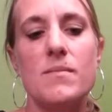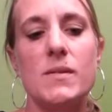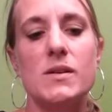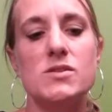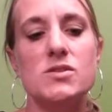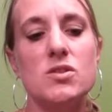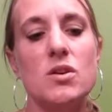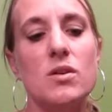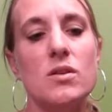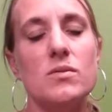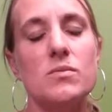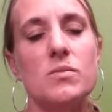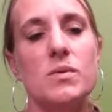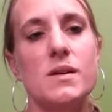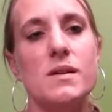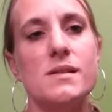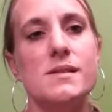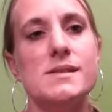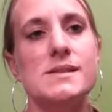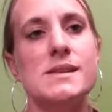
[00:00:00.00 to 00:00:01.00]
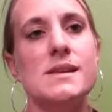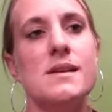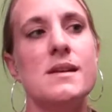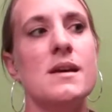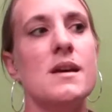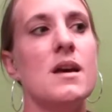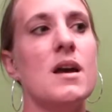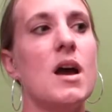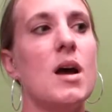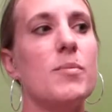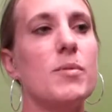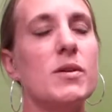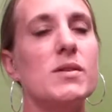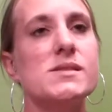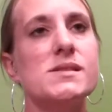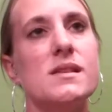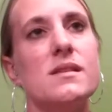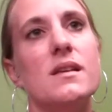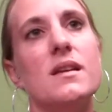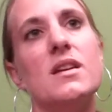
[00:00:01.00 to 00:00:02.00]
adult was a
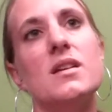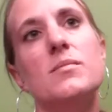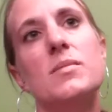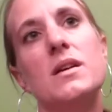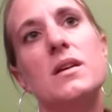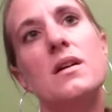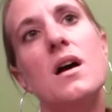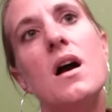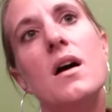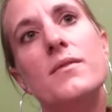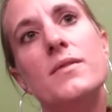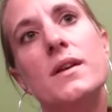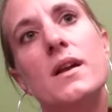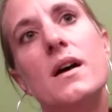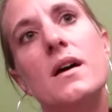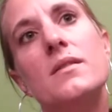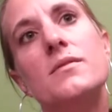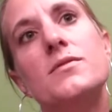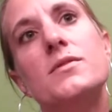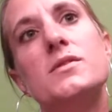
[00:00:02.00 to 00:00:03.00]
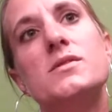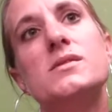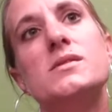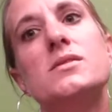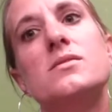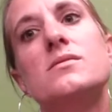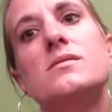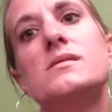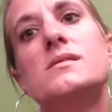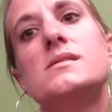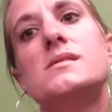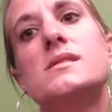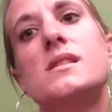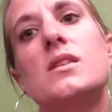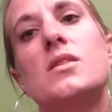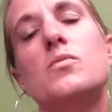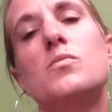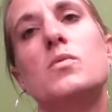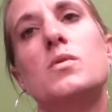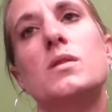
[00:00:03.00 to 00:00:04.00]
person that could be a confidant for students
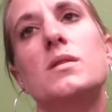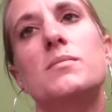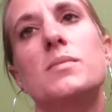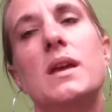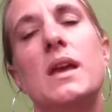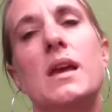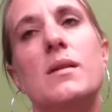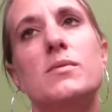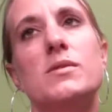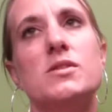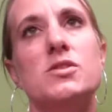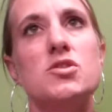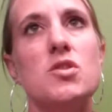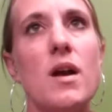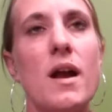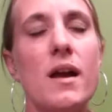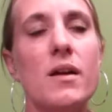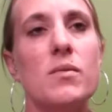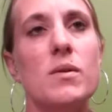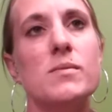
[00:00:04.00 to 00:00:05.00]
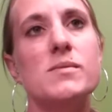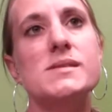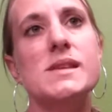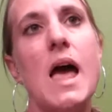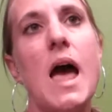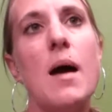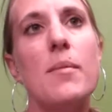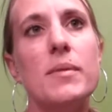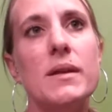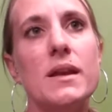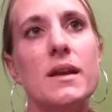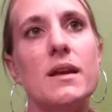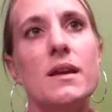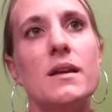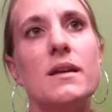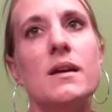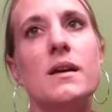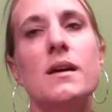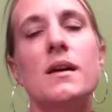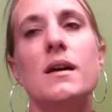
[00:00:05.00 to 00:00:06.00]
that would be able to track what was
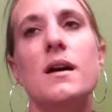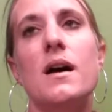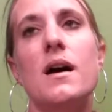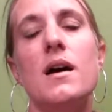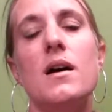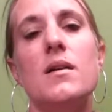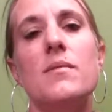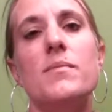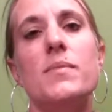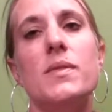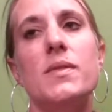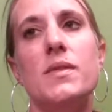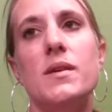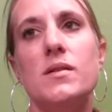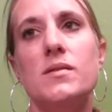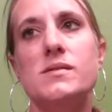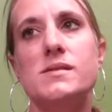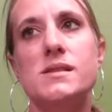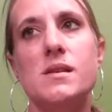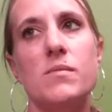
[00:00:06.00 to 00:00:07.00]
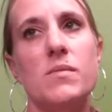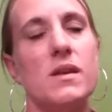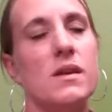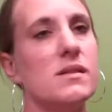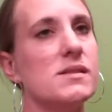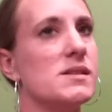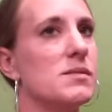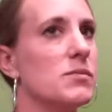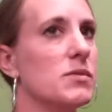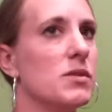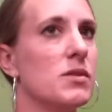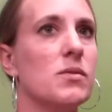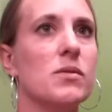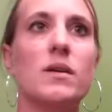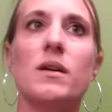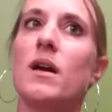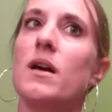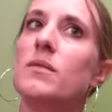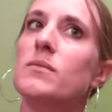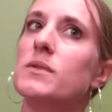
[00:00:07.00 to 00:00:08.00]
happening. There's something similar
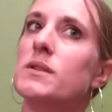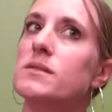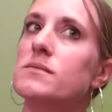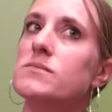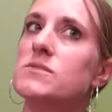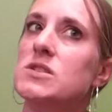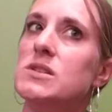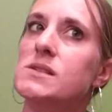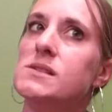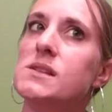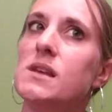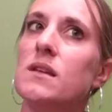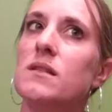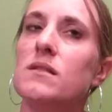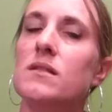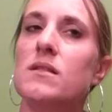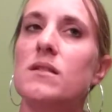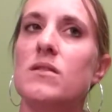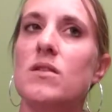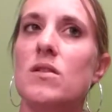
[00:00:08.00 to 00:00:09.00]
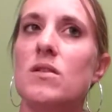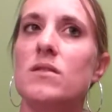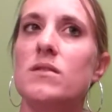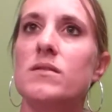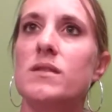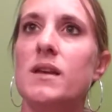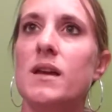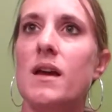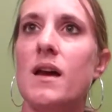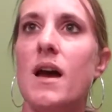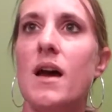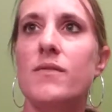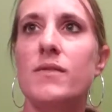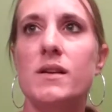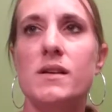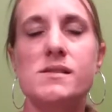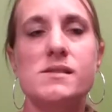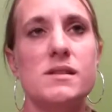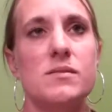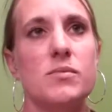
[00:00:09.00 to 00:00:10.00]
going on with GSN called the
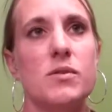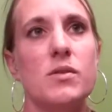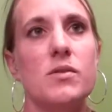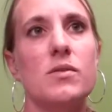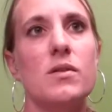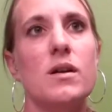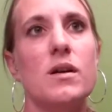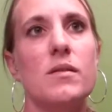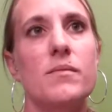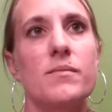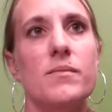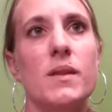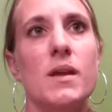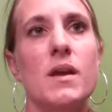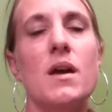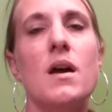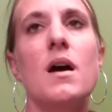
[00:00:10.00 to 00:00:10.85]
advocacy program.